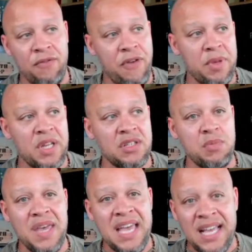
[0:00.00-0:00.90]

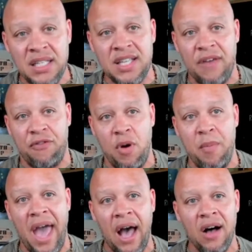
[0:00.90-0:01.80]
Feminism is from
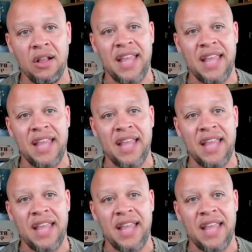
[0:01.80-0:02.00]
hell.